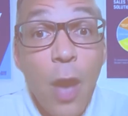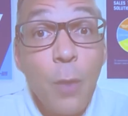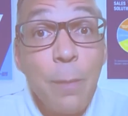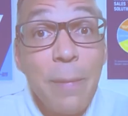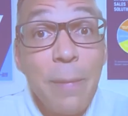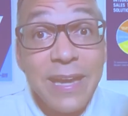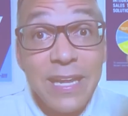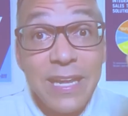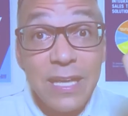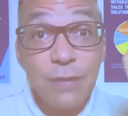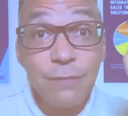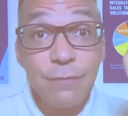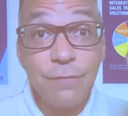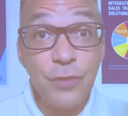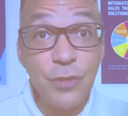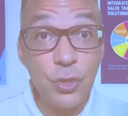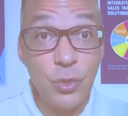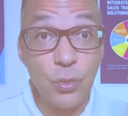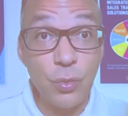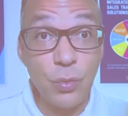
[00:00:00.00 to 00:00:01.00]
many of
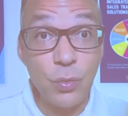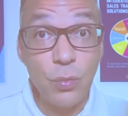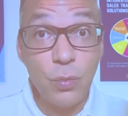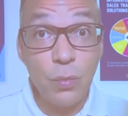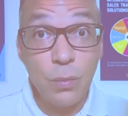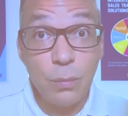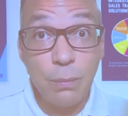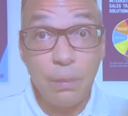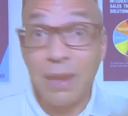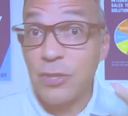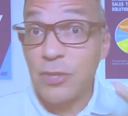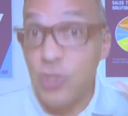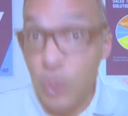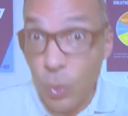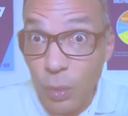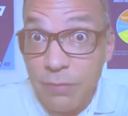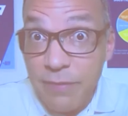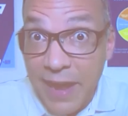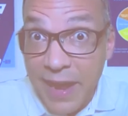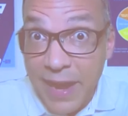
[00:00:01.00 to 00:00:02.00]
you, by
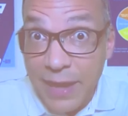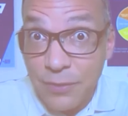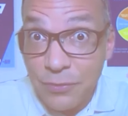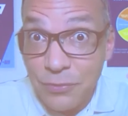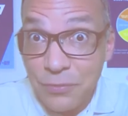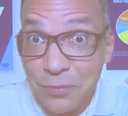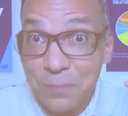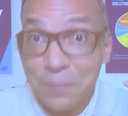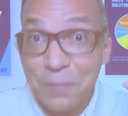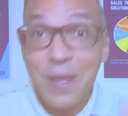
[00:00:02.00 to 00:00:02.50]
show of hands,